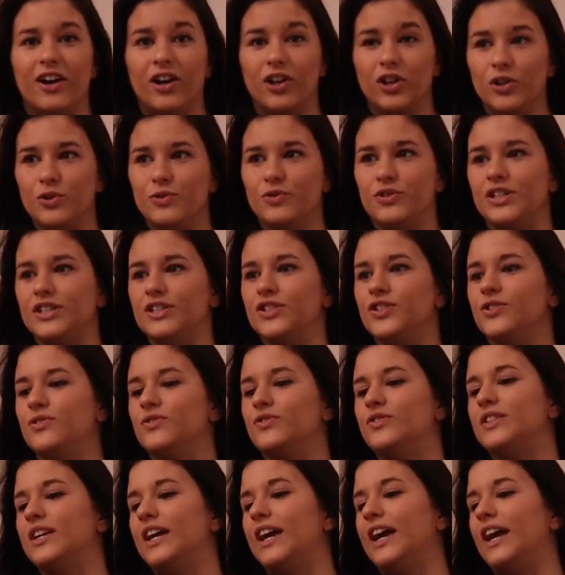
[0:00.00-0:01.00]
illusion. So
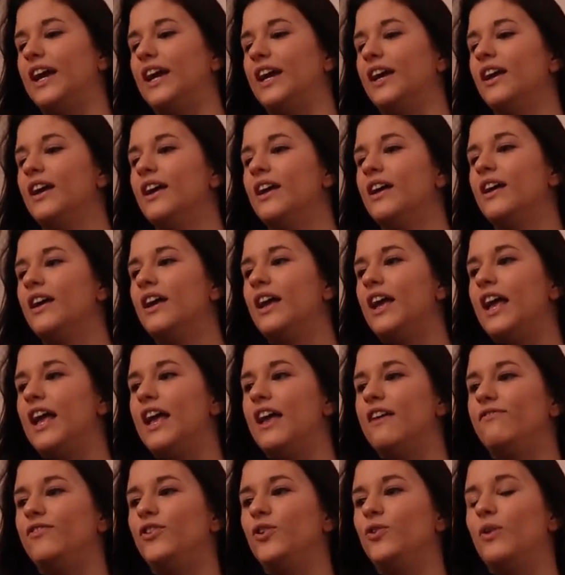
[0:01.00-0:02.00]
say
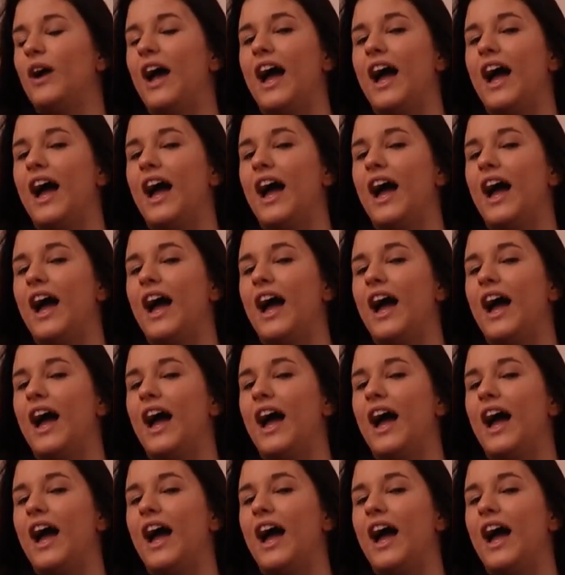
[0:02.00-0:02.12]
if you